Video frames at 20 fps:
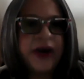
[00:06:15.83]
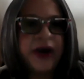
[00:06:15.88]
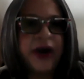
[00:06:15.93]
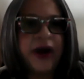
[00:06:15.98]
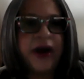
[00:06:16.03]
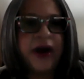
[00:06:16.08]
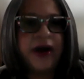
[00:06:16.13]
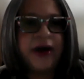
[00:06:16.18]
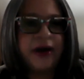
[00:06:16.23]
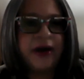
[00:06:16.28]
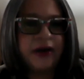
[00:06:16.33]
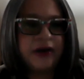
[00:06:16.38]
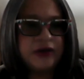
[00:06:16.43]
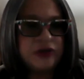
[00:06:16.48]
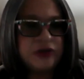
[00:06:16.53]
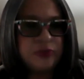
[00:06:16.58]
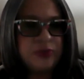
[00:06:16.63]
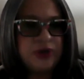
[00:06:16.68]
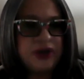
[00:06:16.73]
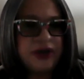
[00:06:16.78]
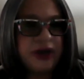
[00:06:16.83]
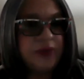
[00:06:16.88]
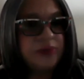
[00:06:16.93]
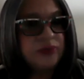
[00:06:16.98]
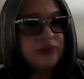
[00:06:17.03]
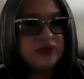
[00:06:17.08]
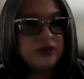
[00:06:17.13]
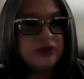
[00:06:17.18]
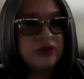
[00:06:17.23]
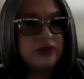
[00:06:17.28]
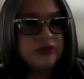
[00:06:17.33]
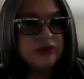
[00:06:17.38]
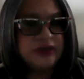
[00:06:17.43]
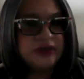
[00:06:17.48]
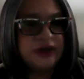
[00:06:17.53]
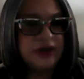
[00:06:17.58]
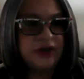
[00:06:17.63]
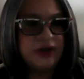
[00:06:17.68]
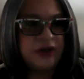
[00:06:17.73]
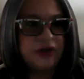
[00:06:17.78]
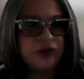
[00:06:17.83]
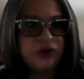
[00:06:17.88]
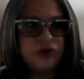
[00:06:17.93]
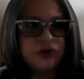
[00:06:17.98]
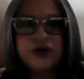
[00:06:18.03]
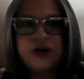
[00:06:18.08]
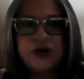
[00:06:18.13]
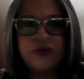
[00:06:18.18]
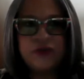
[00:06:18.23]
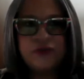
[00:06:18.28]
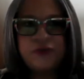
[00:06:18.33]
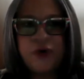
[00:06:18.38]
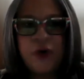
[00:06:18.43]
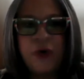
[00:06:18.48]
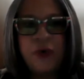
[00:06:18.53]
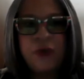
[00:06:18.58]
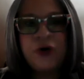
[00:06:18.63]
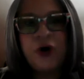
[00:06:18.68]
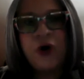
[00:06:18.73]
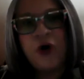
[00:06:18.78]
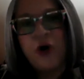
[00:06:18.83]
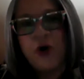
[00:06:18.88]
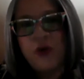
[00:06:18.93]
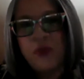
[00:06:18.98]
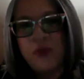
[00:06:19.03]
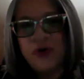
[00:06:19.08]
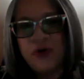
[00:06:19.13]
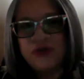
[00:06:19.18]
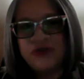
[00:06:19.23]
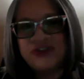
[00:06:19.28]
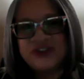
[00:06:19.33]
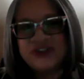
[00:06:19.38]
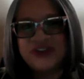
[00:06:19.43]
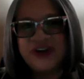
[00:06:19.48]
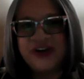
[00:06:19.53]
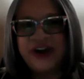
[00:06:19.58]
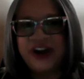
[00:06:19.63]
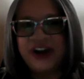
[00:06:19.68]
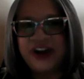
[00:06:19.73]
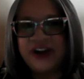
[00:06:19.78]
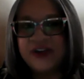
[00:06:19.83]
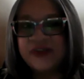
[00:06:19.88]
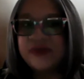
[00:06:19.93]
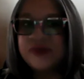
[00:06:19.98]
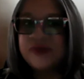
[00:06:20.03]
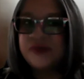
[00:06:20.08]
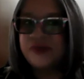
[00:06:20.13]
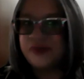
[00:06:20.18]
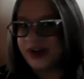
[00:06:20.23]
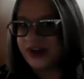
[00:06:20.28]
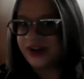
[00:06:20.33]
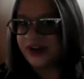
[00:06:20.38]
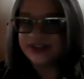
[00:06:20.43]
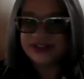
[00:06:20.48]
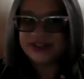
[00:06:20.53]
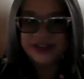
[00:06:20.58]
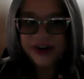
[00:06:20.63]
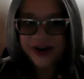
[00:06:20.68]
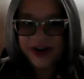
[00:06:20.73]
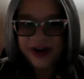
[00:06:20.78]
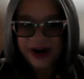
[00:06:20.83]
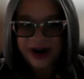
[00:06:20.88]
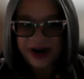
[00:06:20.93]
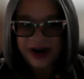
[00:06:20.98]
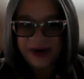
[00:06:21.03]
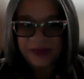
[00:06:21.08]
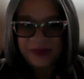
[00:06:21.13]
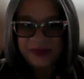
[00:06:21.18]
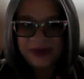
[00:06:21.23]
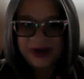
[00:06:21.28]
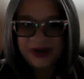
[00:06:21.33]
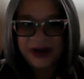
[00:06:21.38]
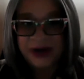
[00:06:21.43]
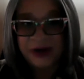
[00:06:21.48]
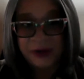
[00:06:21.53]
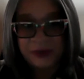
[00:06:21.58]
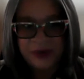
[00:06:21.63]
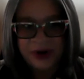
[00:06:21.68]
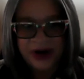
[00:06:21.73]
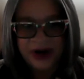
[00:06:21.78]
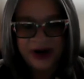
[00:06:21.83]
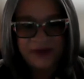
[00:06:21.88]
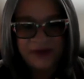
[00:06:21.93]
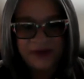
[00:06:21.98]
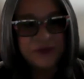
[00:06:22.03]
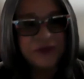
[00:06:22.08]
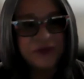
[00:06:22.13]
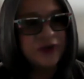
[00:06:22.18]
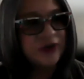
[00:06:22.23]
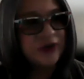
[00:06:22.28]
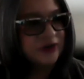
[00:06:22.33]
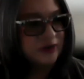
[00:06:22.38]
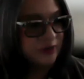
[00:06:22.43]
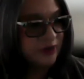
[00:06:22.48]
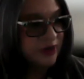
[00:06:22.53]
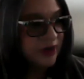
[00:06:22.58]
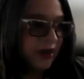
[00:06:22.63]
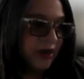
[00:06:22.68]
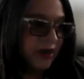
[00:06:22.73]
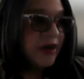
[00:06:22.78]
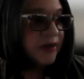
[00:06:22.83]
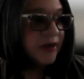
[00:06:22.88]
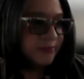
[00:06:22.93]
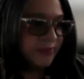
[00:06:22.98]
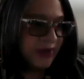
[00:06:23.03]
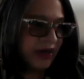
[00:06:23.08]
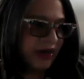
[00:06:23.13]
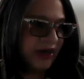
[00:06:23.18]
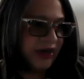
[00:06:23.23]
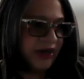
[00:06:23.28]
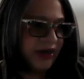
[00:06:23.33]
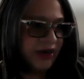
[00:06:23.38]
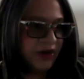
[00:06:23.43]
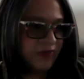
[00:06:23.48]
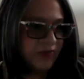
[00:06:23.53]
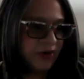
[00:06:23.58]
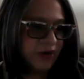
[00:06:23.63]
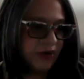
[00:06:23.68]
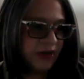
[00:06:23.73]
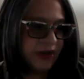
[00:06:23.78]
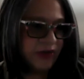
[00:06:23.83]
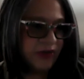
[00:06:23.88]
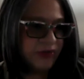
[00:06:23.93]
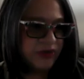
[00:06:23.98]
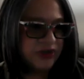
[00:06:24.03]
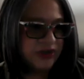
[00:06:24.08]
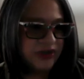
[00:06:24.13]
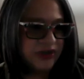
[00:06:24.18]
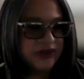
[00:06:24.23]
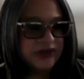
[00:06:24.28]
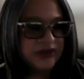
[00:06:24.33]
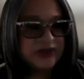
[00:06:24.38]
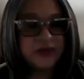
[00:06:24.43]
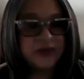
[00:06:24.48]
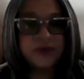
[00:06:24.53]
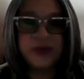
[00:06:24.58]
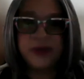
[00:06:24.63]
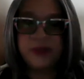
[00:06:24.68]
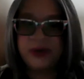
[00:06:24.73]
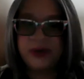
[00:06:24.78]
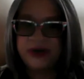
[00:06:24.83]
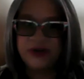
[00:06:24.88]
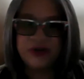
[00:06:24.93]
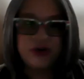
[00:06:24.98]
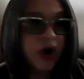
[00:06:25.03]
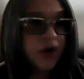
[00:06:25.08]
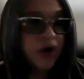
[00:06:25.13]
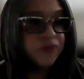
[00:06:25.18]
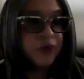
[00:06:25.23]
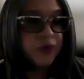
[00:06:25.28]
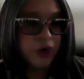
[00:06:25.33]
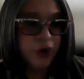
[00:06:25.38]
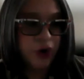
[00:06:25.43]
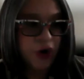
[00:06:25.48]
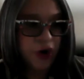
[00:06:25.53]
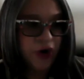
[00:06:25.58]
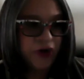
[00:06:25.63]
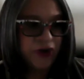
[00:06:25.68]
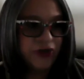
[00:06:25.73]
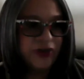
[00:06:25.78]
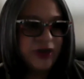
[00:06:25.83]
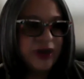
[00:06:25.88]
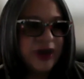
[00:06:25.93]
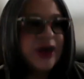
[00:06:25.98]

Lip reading: and being able to use it through your phone, almost like FaceTime in a way for many of our languages, maybe not for all,